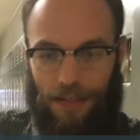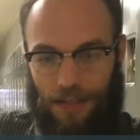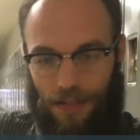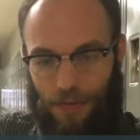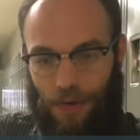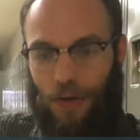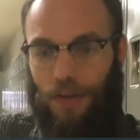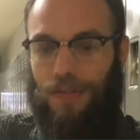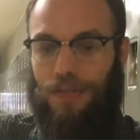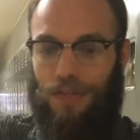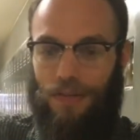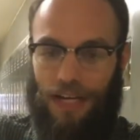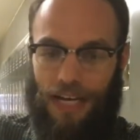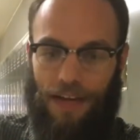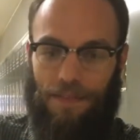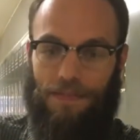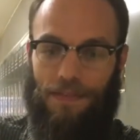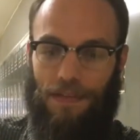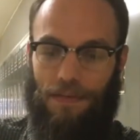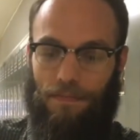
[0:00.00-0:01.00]
you also
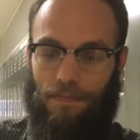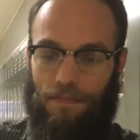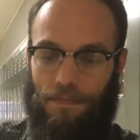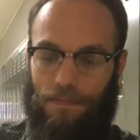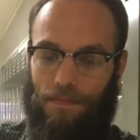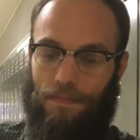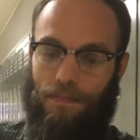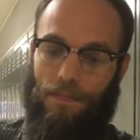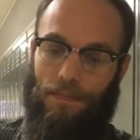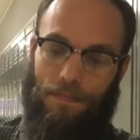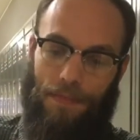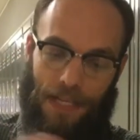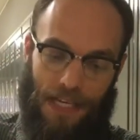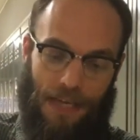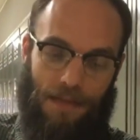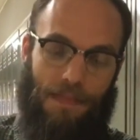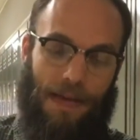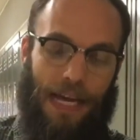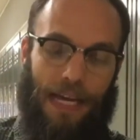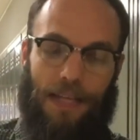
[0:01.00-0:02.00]
have to
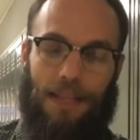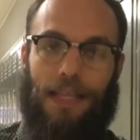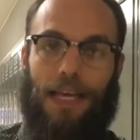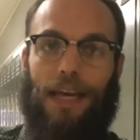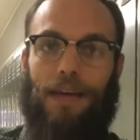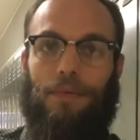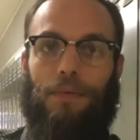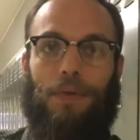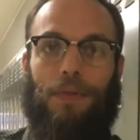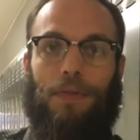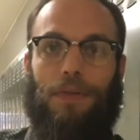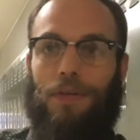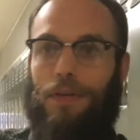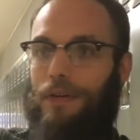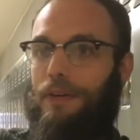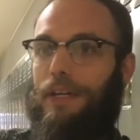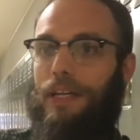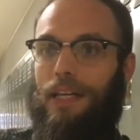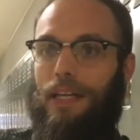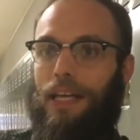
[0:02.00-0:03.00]
piggyback that with
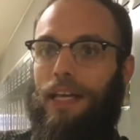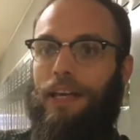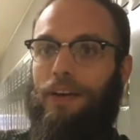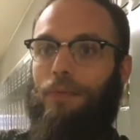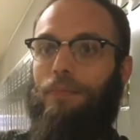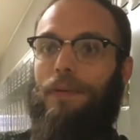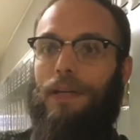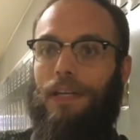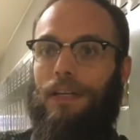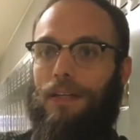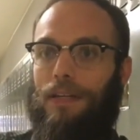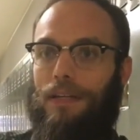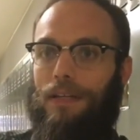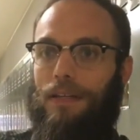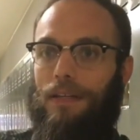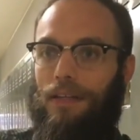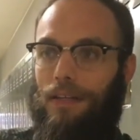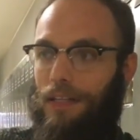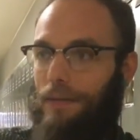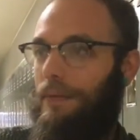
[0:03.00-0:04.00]
curing, like helping
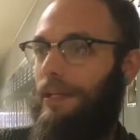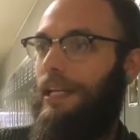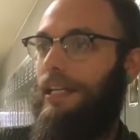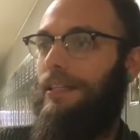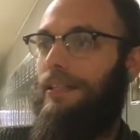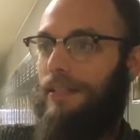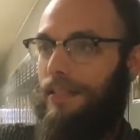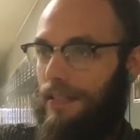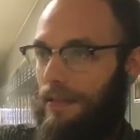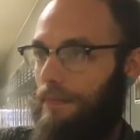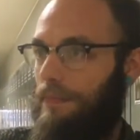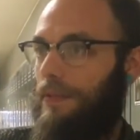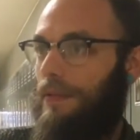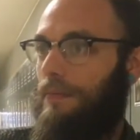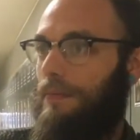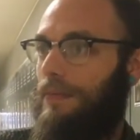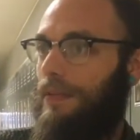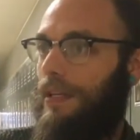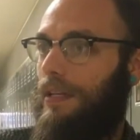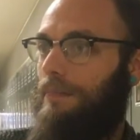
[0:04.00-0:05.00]
eliminate the
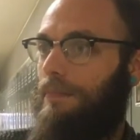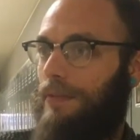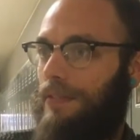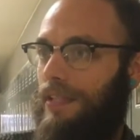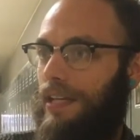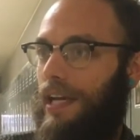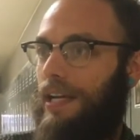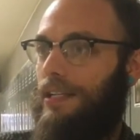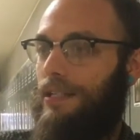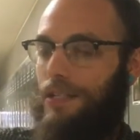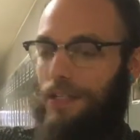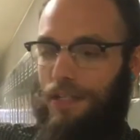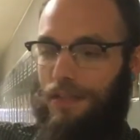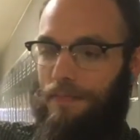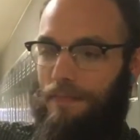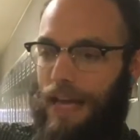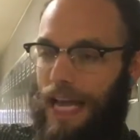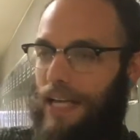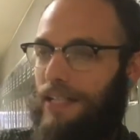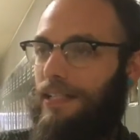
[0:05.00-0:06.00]
symptoms. Like besides
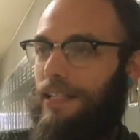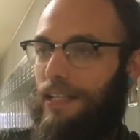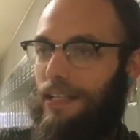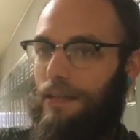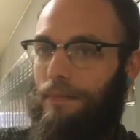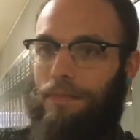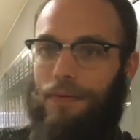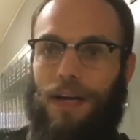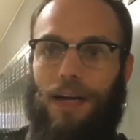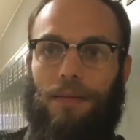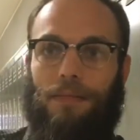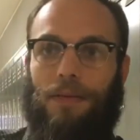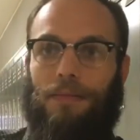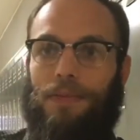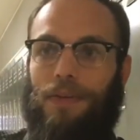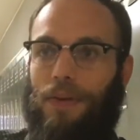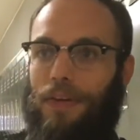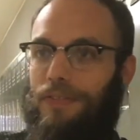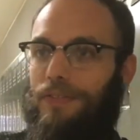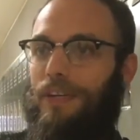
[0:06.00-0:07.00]
just masking the
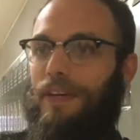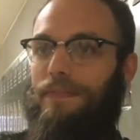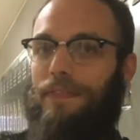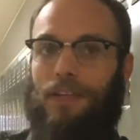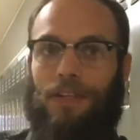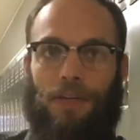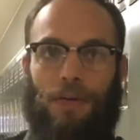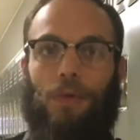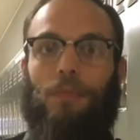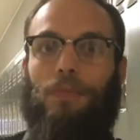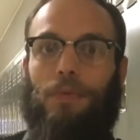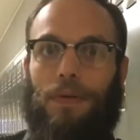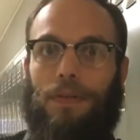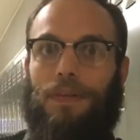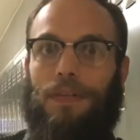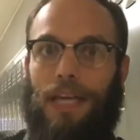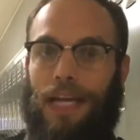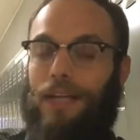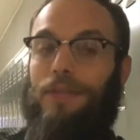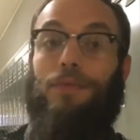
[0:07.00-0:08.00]
problem, you also have to cope
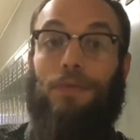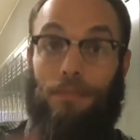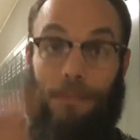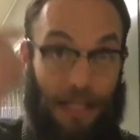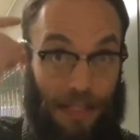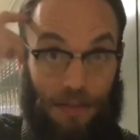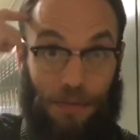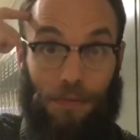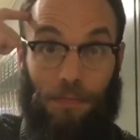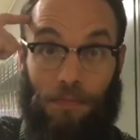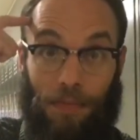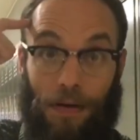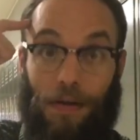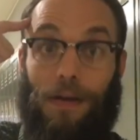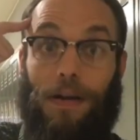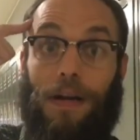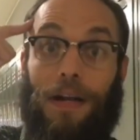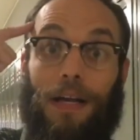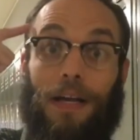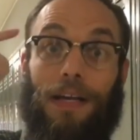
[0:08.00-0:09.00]
with the actual mental
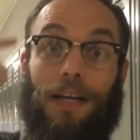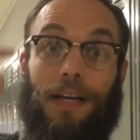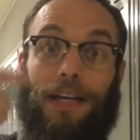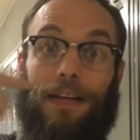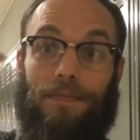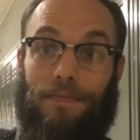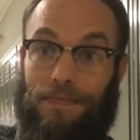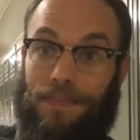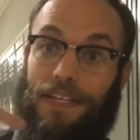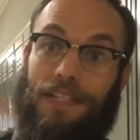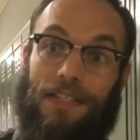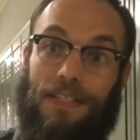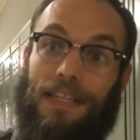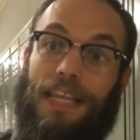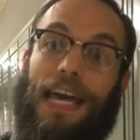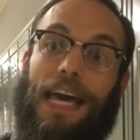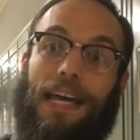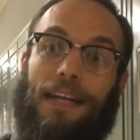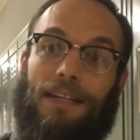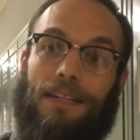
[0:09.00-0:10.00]
part and fix
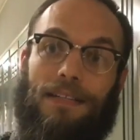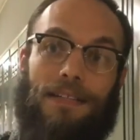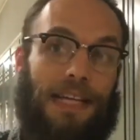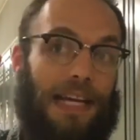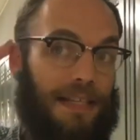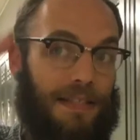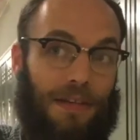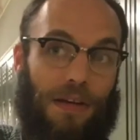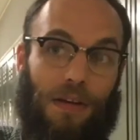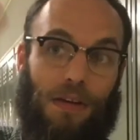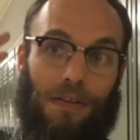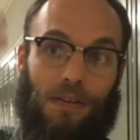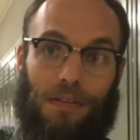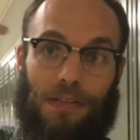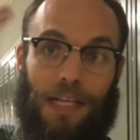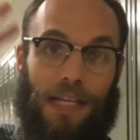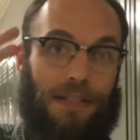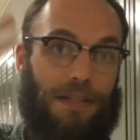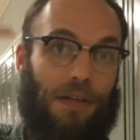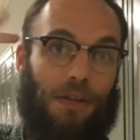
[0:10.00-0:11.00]
that, because that's all
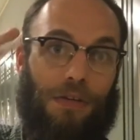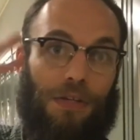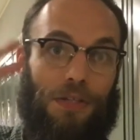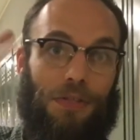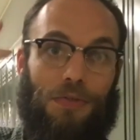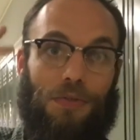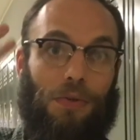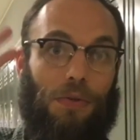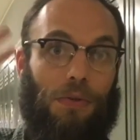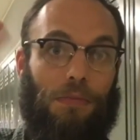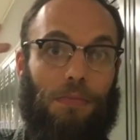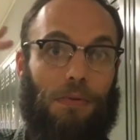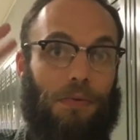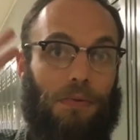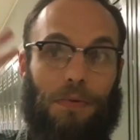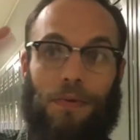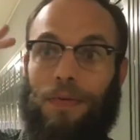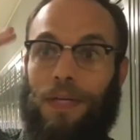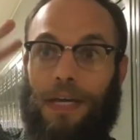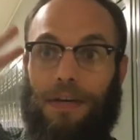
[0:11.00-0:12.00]
controllable
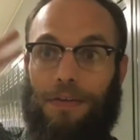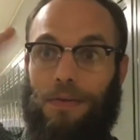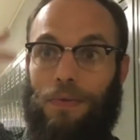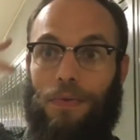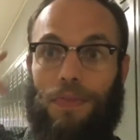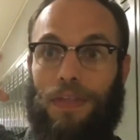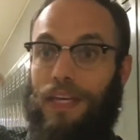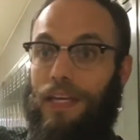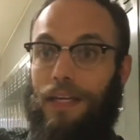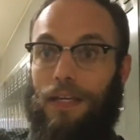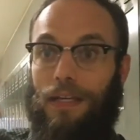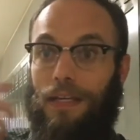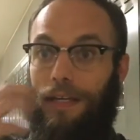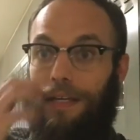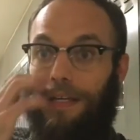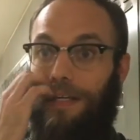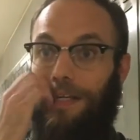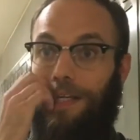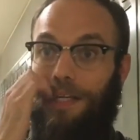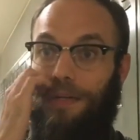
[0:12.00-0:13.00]
with how you think.
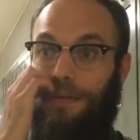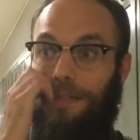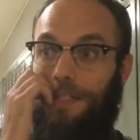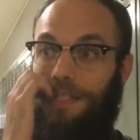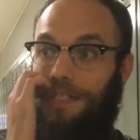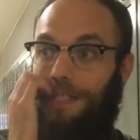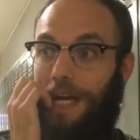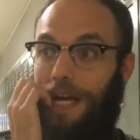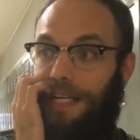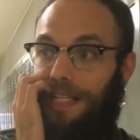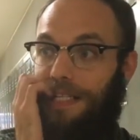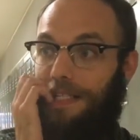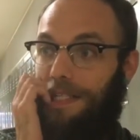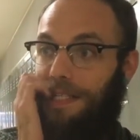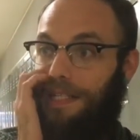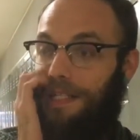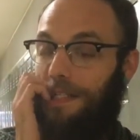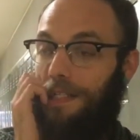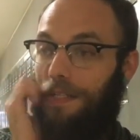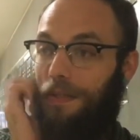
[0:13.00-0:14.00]
It's just not
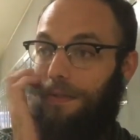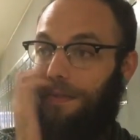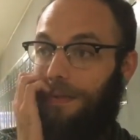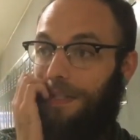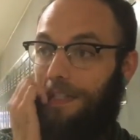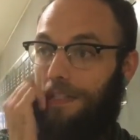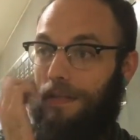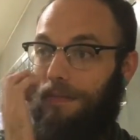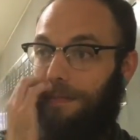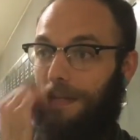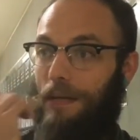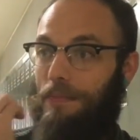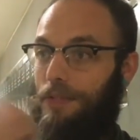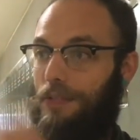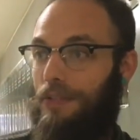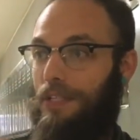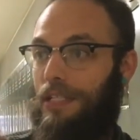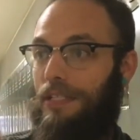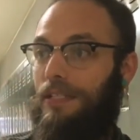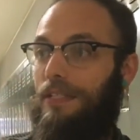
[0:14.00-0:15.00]
easy to do, and
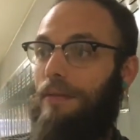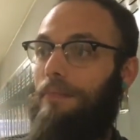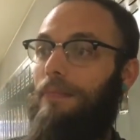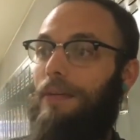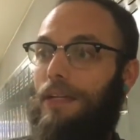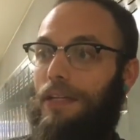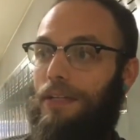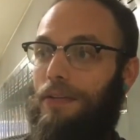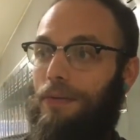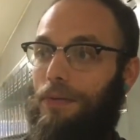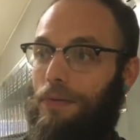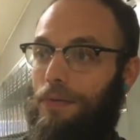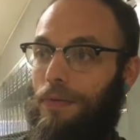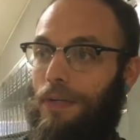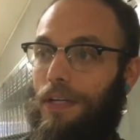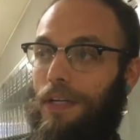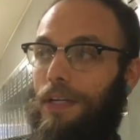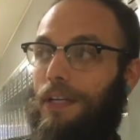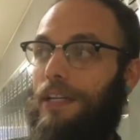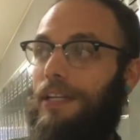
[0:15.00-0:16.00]
sometimes you need somebody who
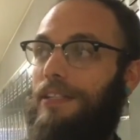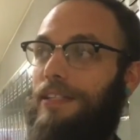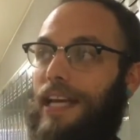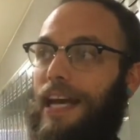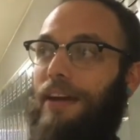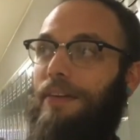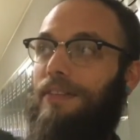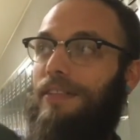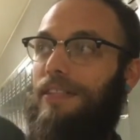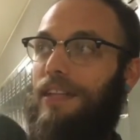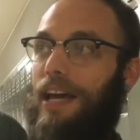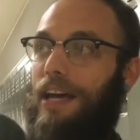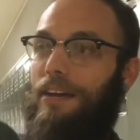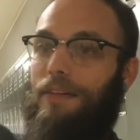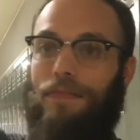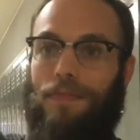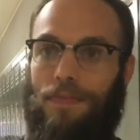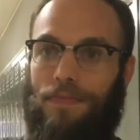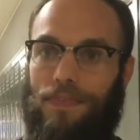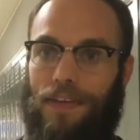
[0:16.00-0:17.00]
is outside
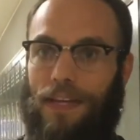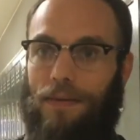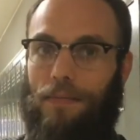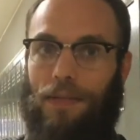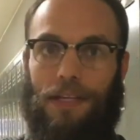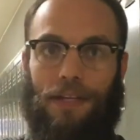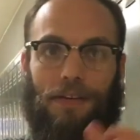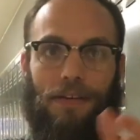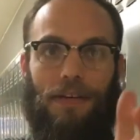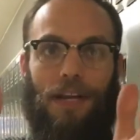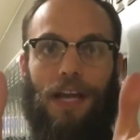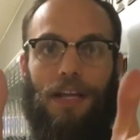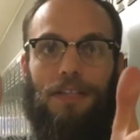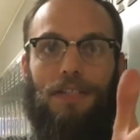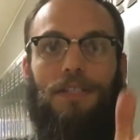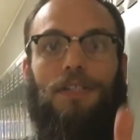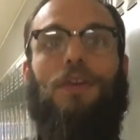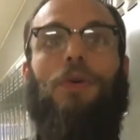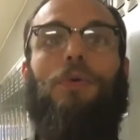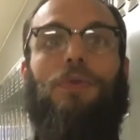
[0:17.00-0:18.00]
of the family or
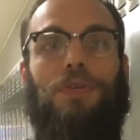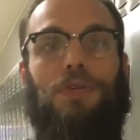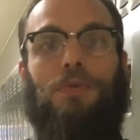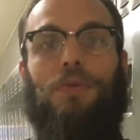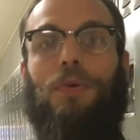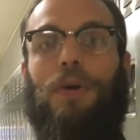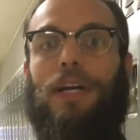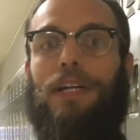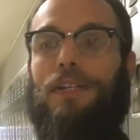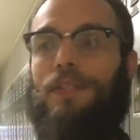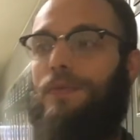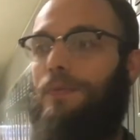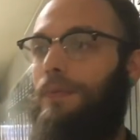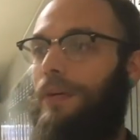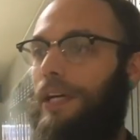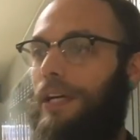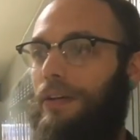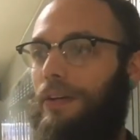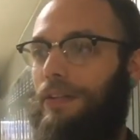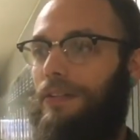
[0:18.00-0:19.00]
doesn't know you quite as
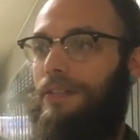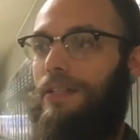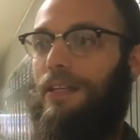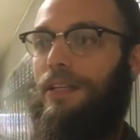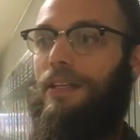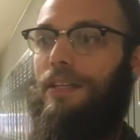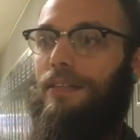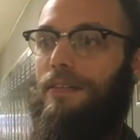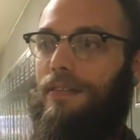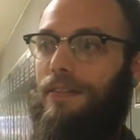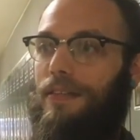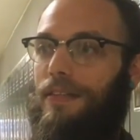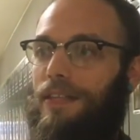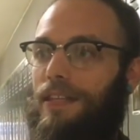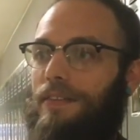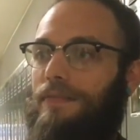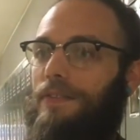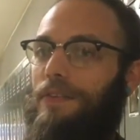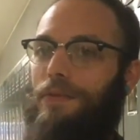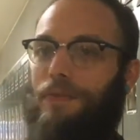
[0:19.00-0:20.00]
well to
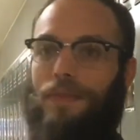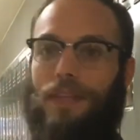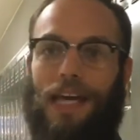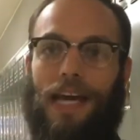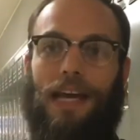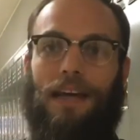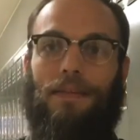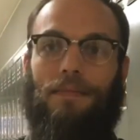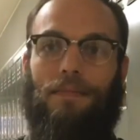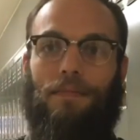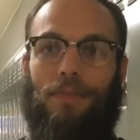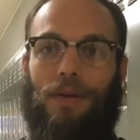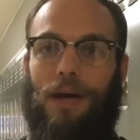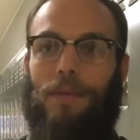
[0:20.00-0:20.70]
give you that